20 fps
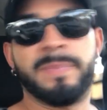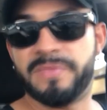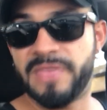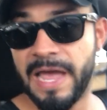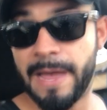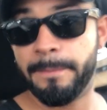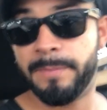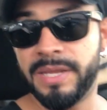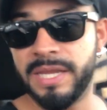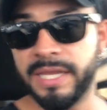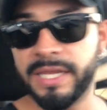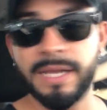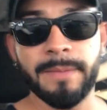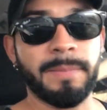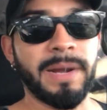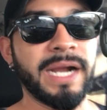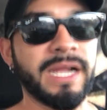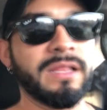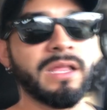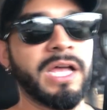that being a
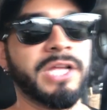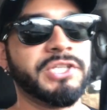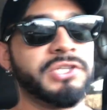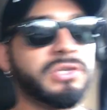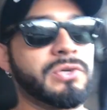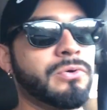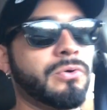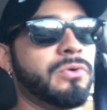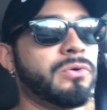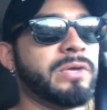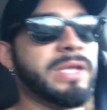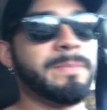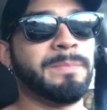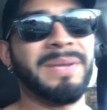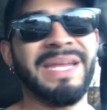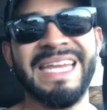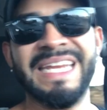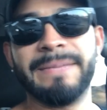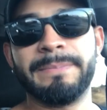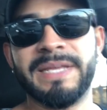biological
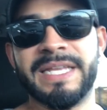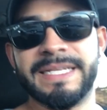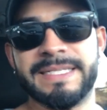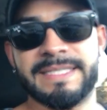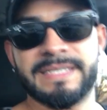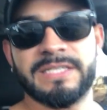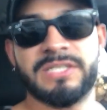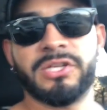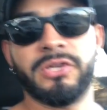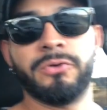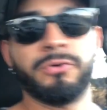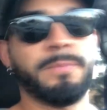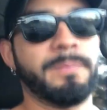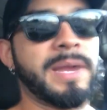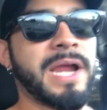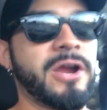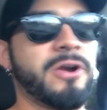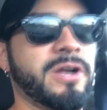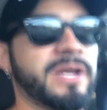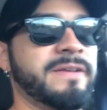impediment to your
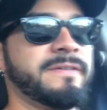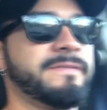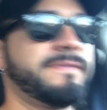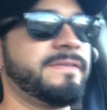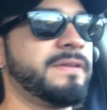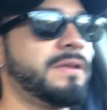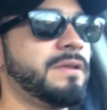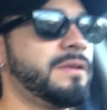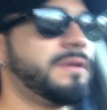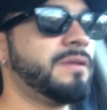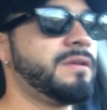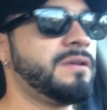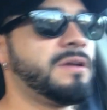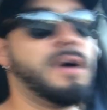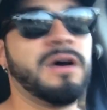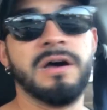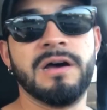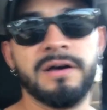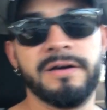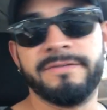imperative
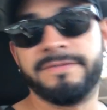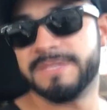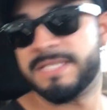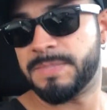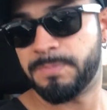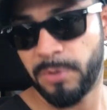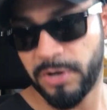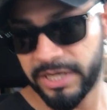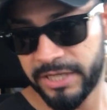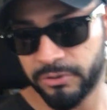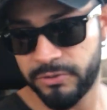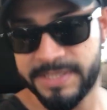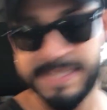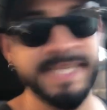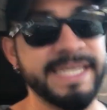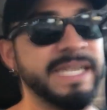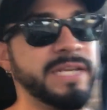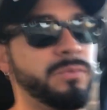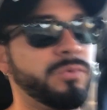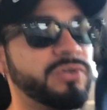of spreading your
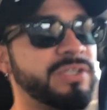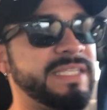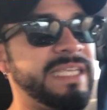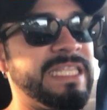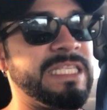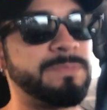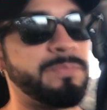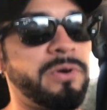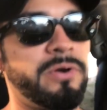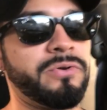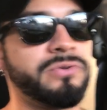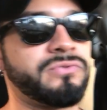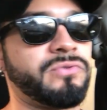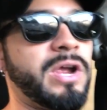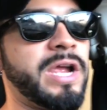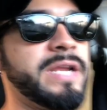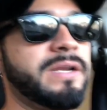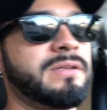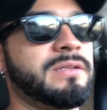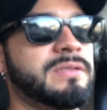seed. We're seed spreaders,
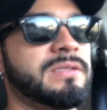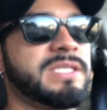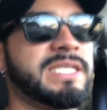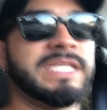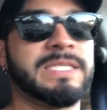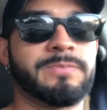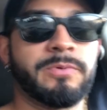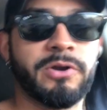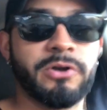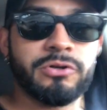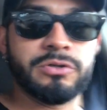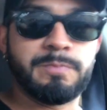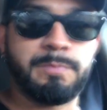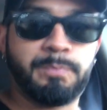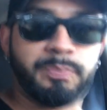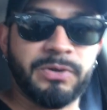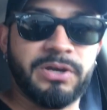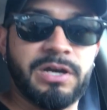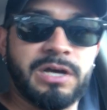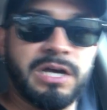right? Seed spreaders.
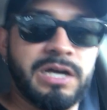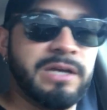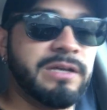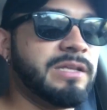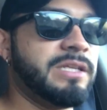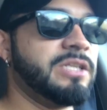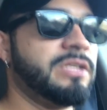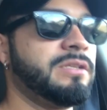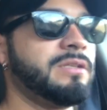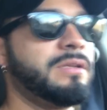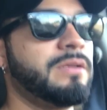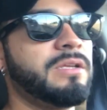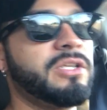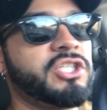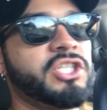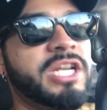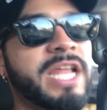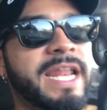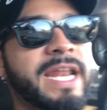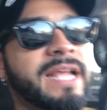
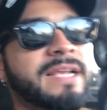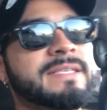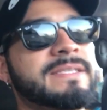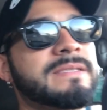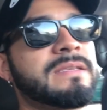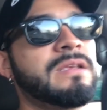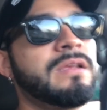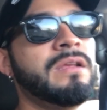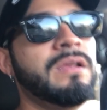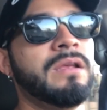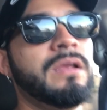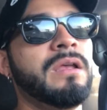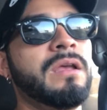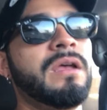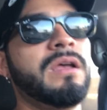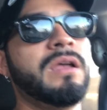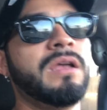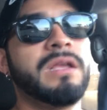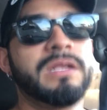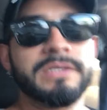Genetics.
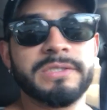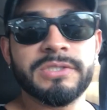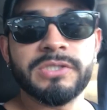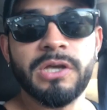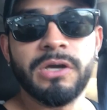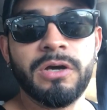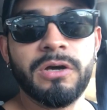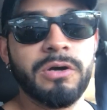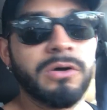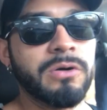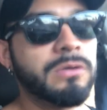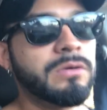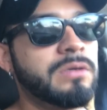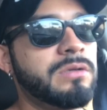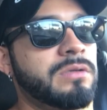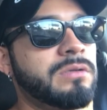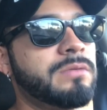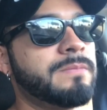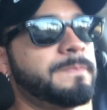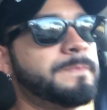So,
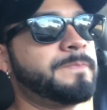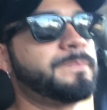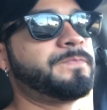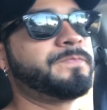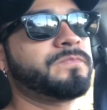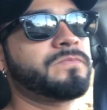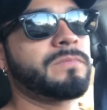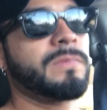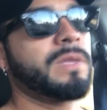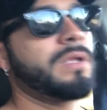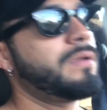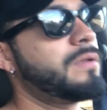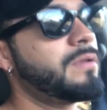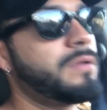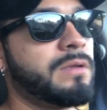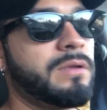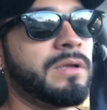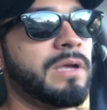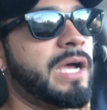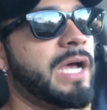
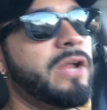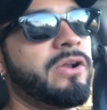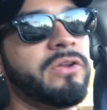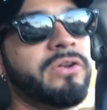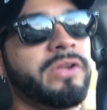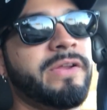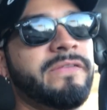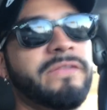I don't